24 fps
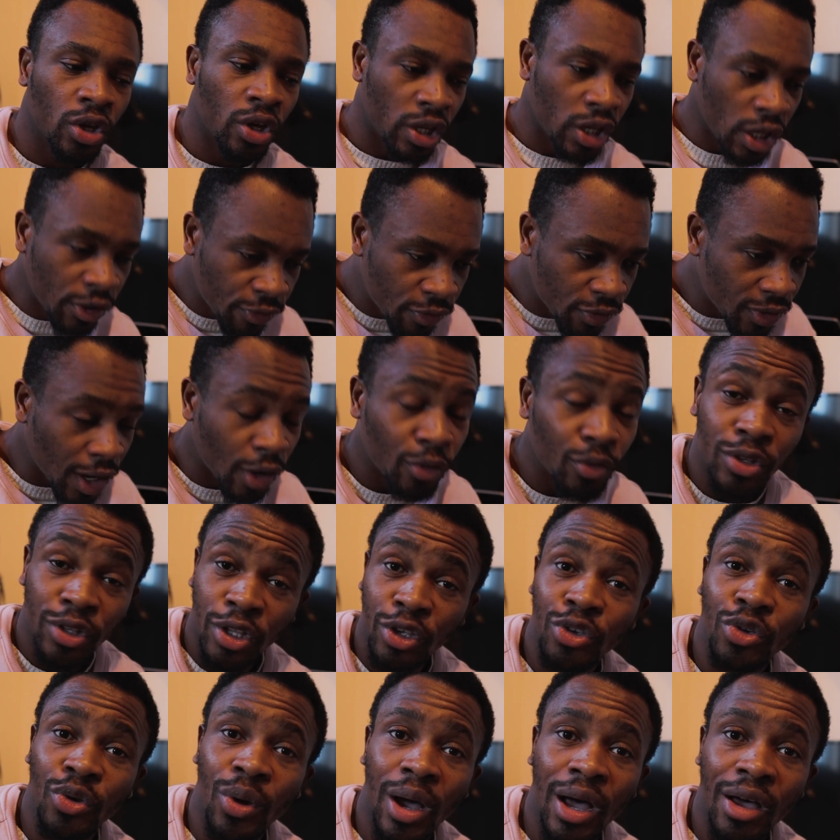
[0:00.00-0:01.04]
If now you
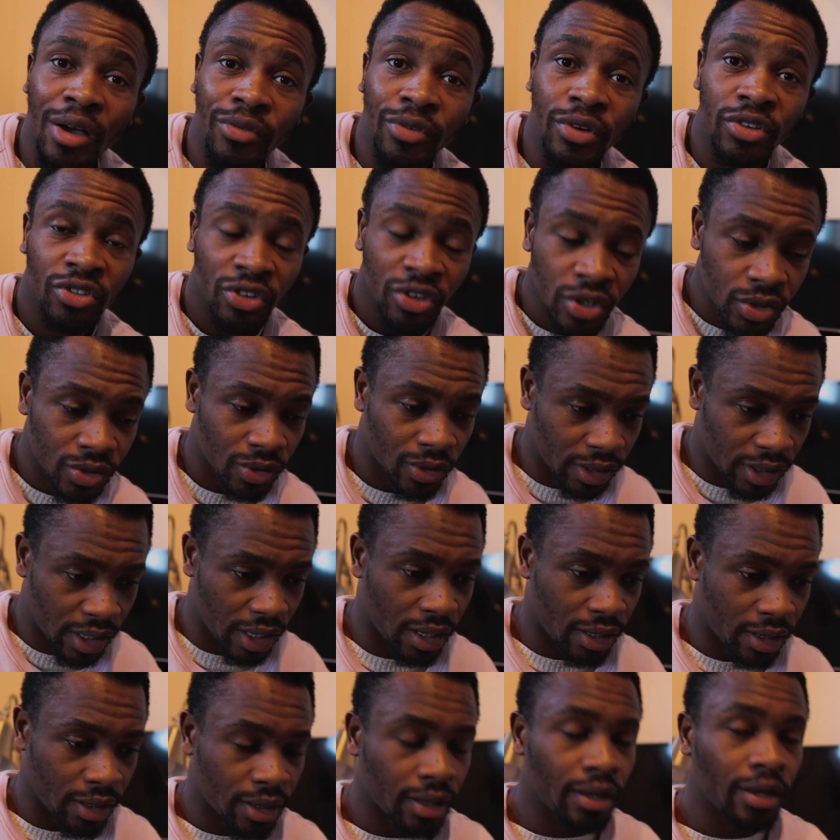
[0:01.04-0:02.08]
think you're average, it's
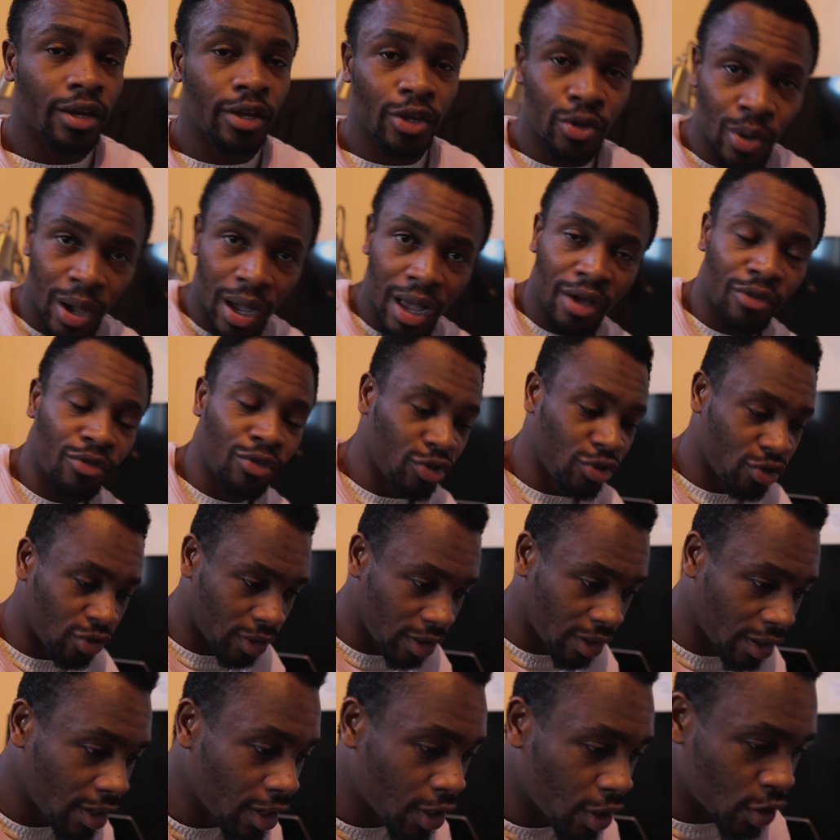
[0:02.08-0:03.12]
okay. You're average.
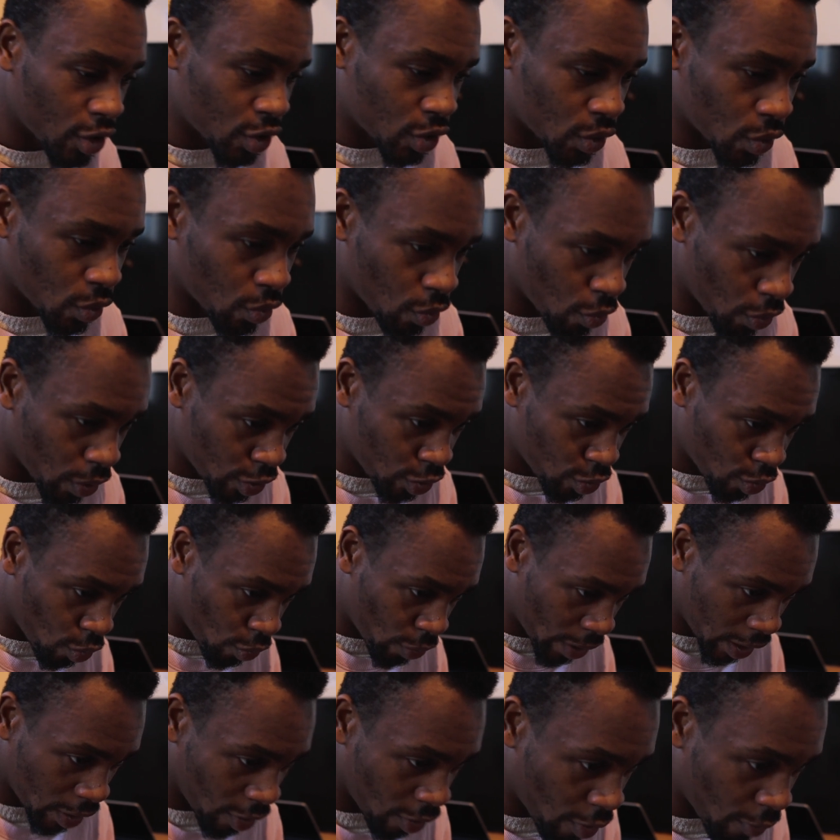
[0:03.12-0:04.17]
Okay. So when you
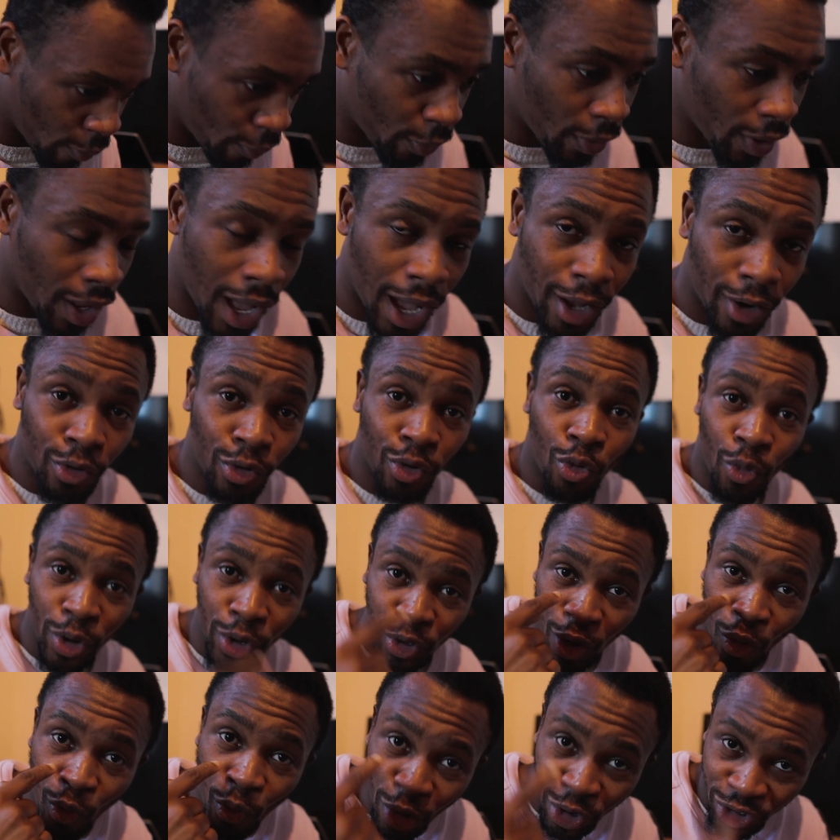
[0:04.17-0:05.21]
wake up, I don't know, when
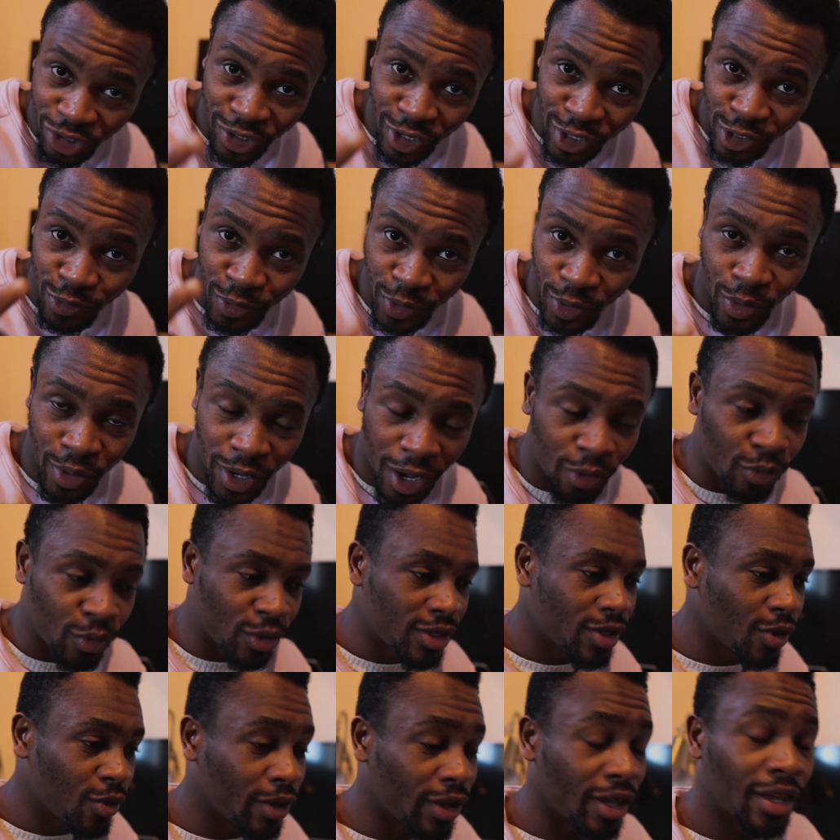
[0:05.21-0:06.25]
you're watching this video now, you
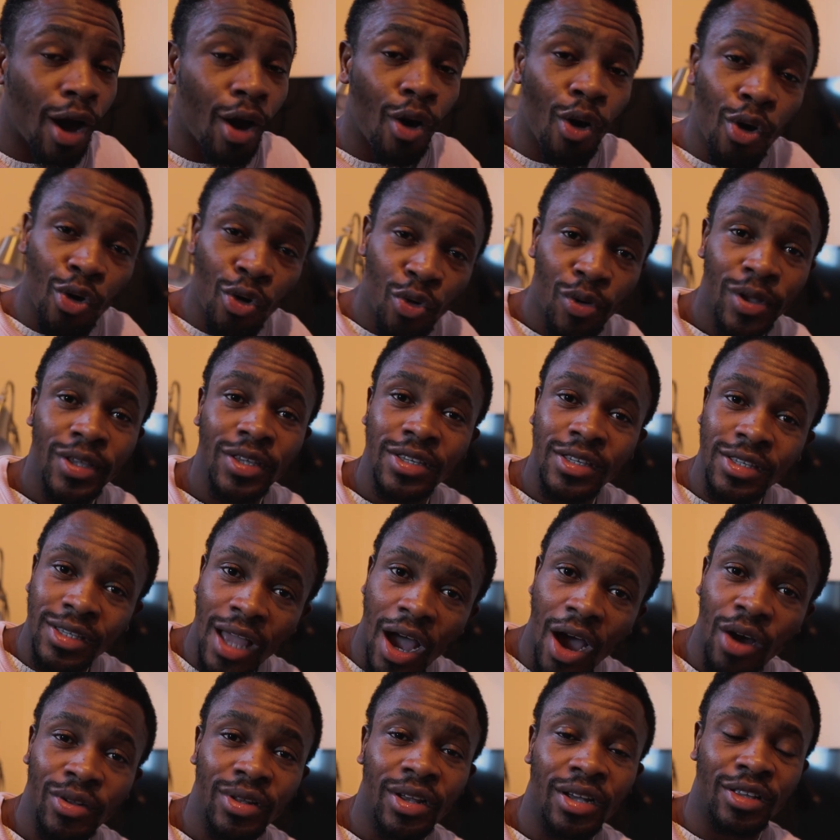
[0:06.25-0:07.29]
say, okay, I always
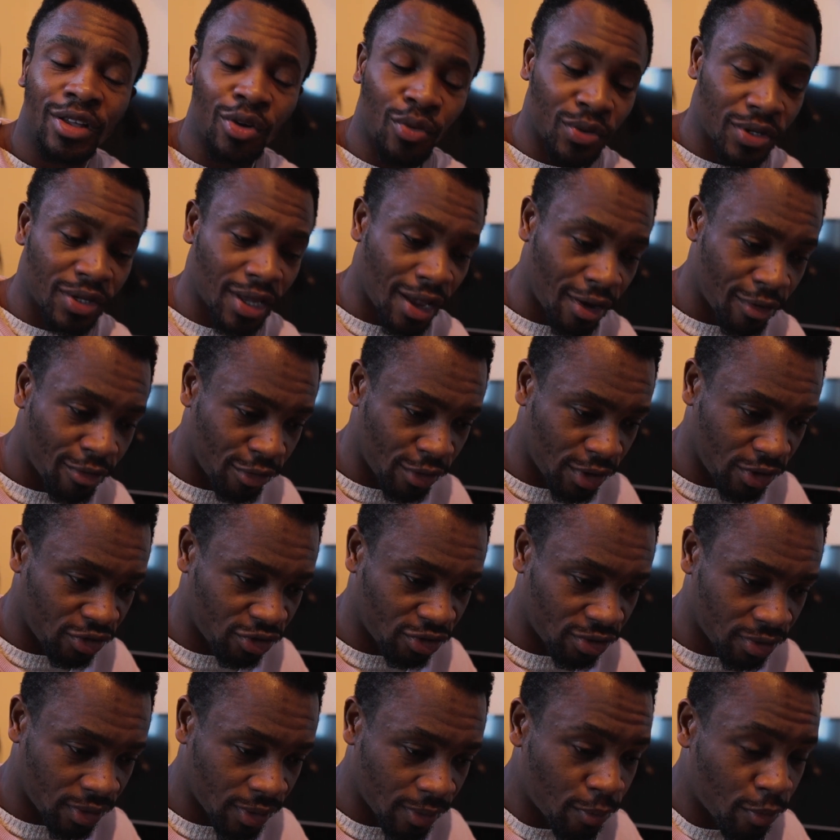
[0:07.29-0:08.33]
thought that I was
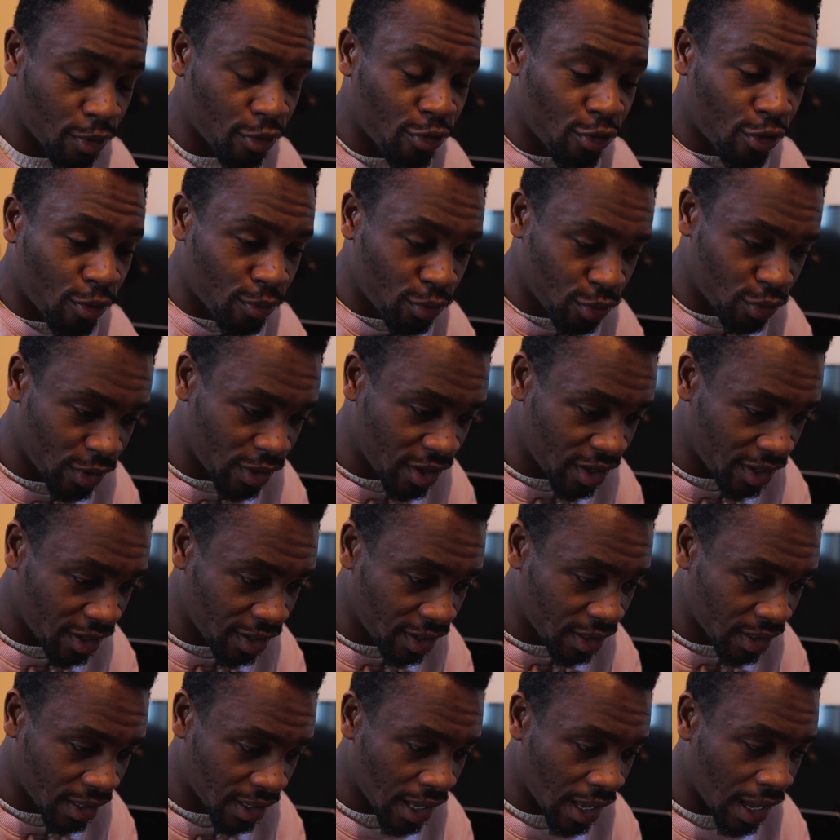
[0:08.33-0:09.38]
average, but from today,
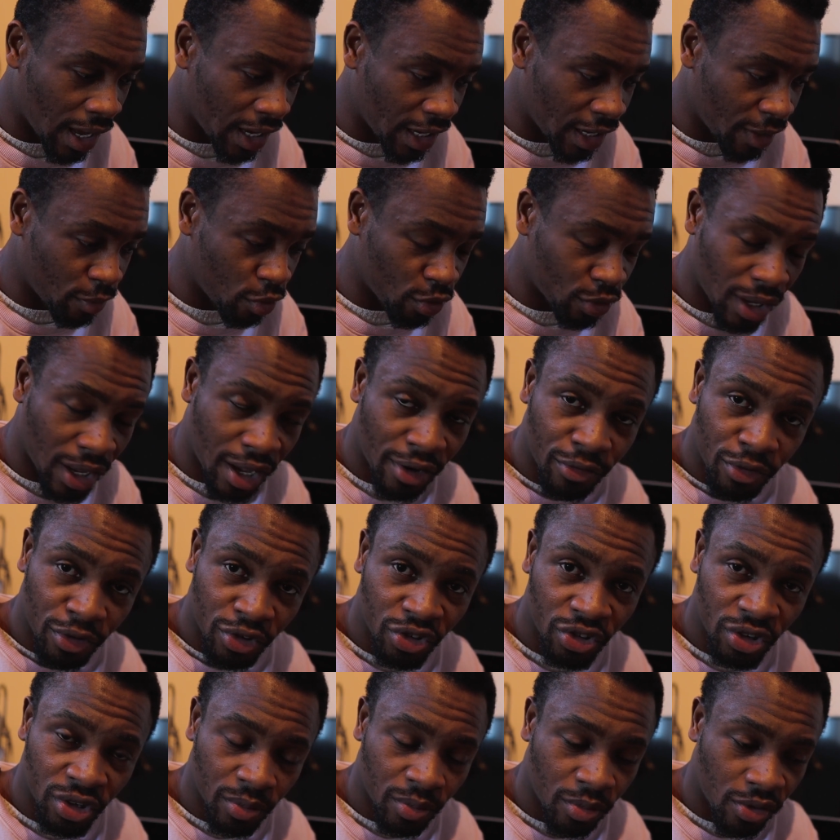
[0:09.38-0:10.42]
I am not
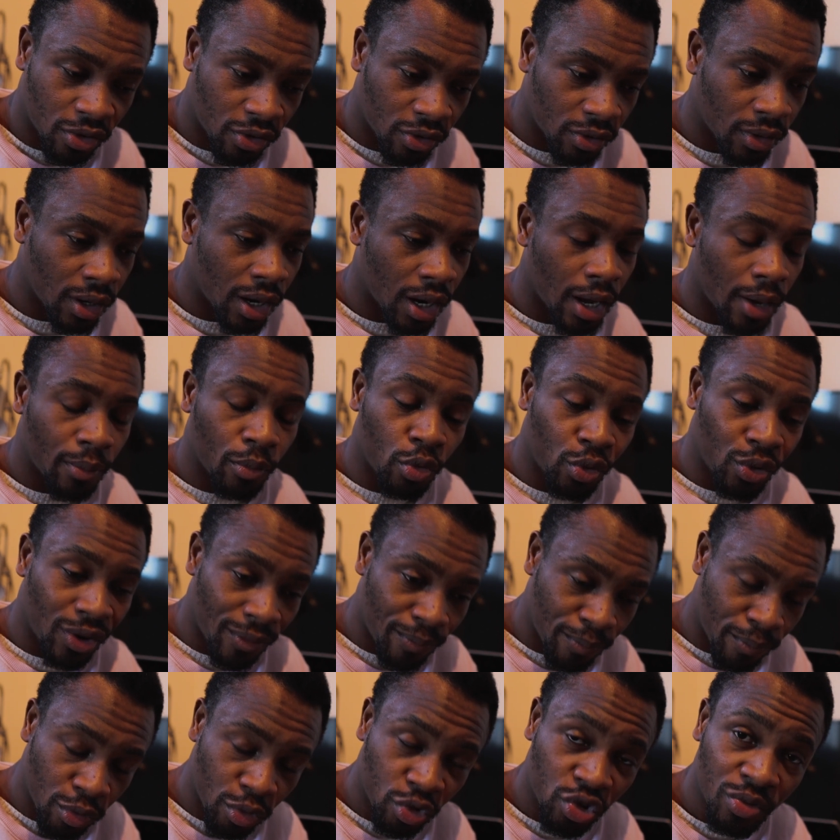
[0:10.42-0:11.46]
average anymore. I'm gonna
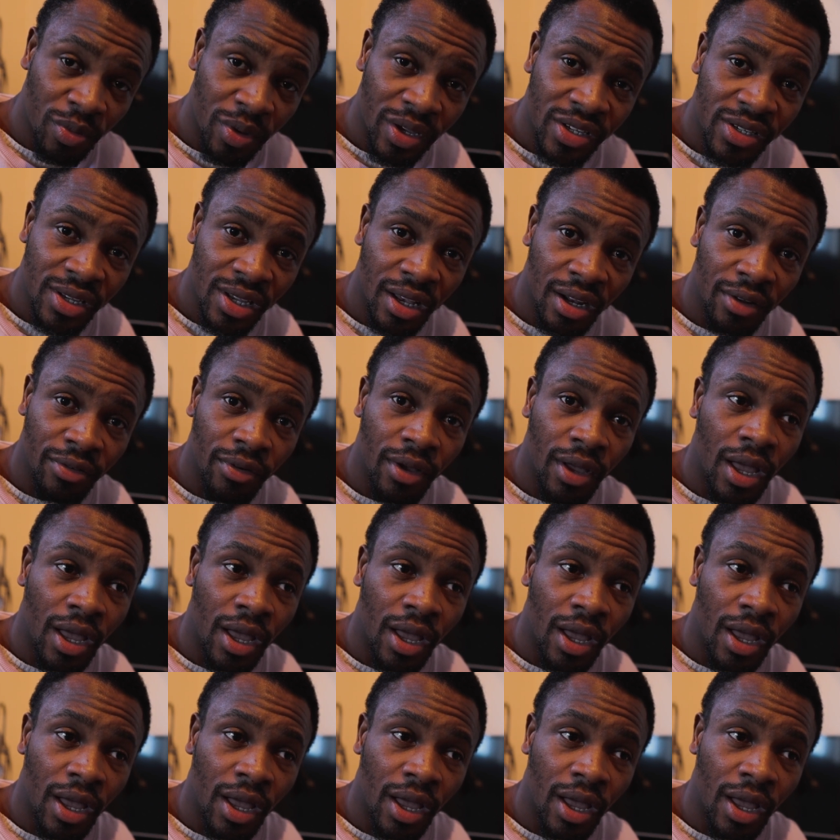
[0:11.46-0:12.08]
push myself.